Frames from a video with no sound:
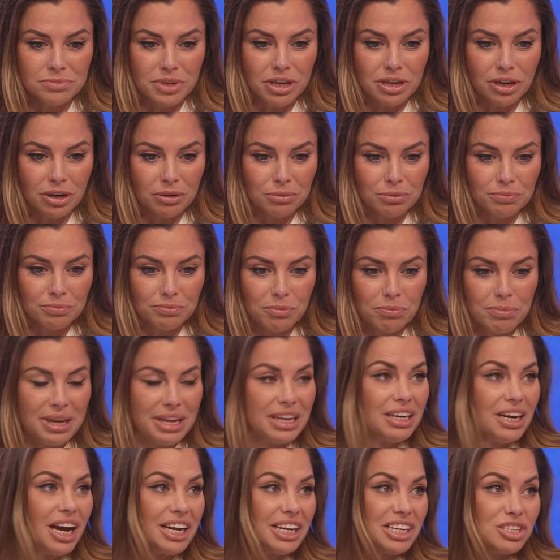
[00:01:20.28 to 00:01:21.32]
you know, from
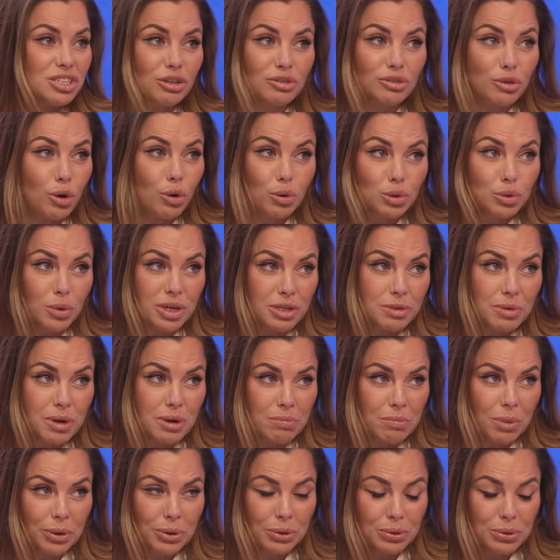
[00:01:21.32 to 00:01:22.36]
being 9 years old, I always wanted to be
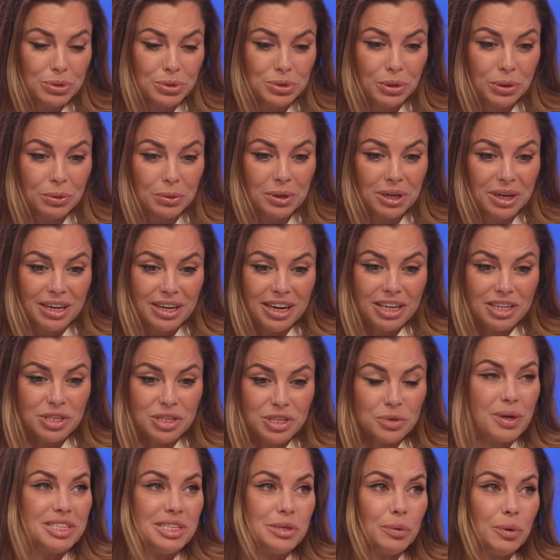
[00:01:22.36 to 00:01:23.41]
a model. So at
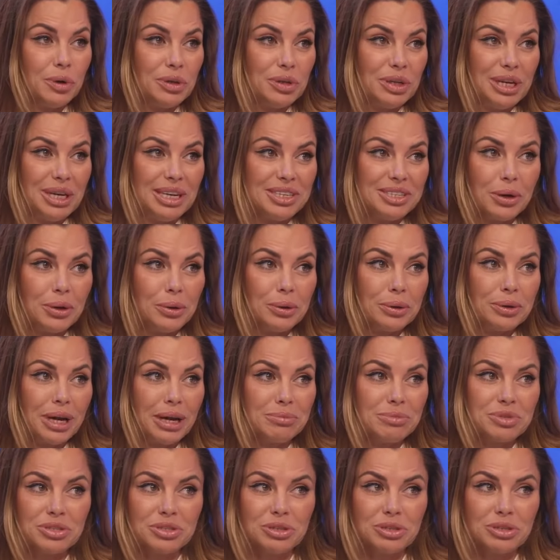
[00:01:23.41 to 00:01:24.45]
21 years old,
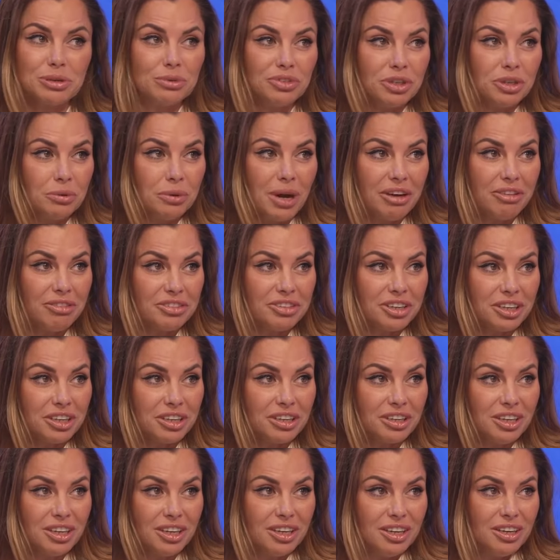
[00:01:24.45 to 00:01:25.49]
I'm stood with Hugh
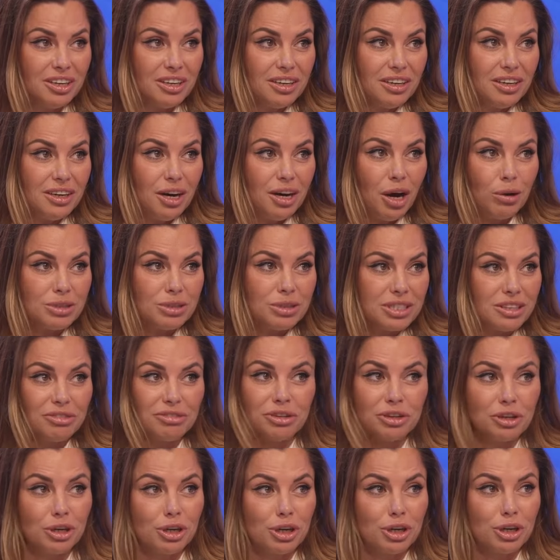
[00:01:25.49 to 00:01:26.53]
Hefner, holding the
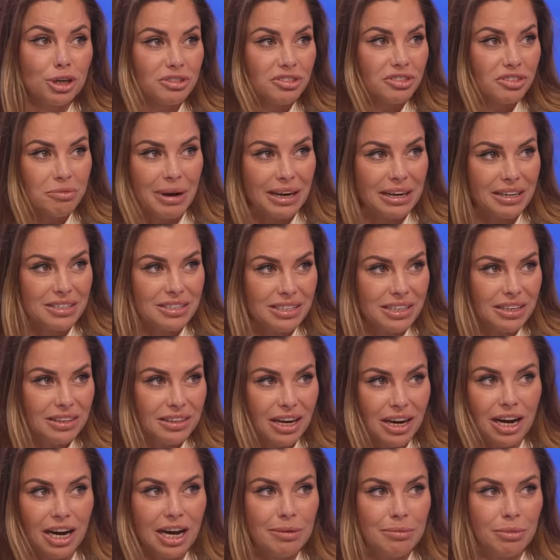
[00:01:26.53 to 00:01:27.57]
front cover of a magazine
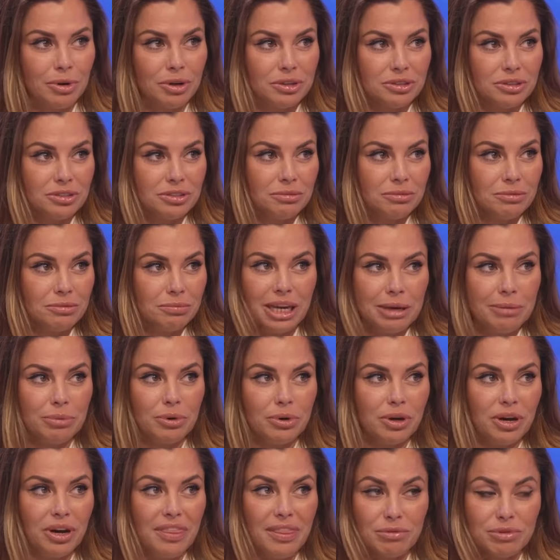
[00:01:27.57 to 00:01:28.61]
that I'm on,
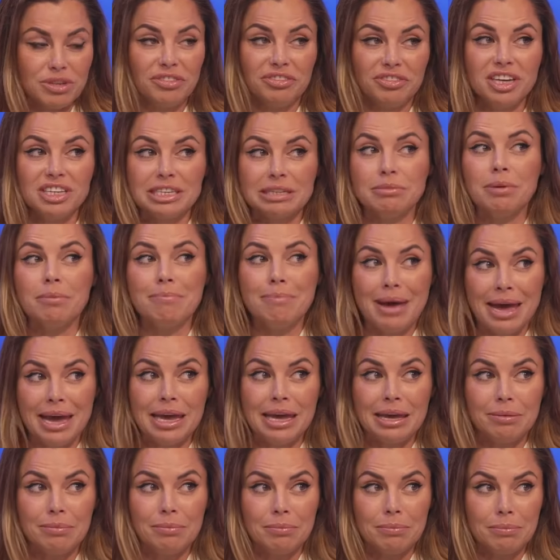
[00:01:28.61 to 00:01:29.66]
Playboy. And that was the first time I met
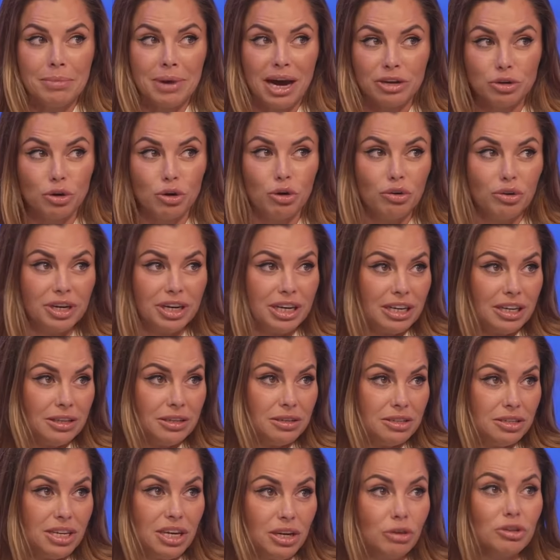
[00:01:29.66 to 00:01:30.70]
him.
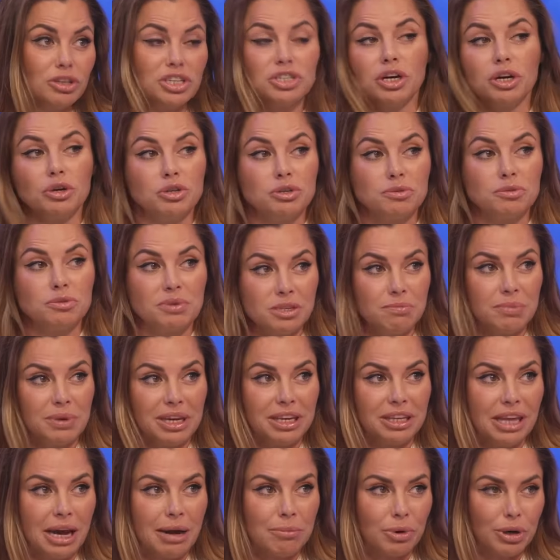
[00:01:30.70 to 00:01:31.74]
He already chose me to
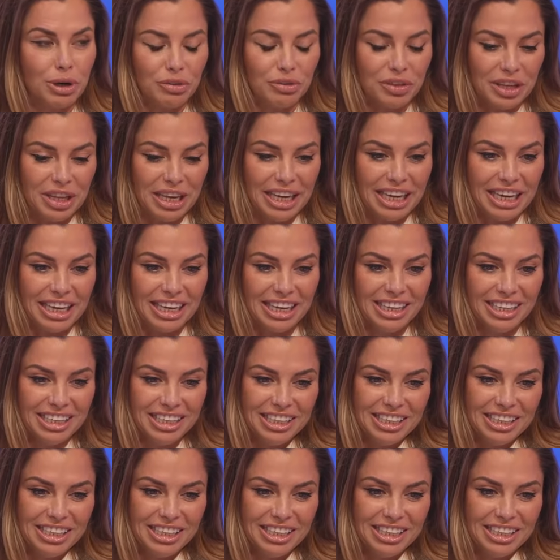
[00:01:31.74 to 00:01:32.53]
be that Model of the Year.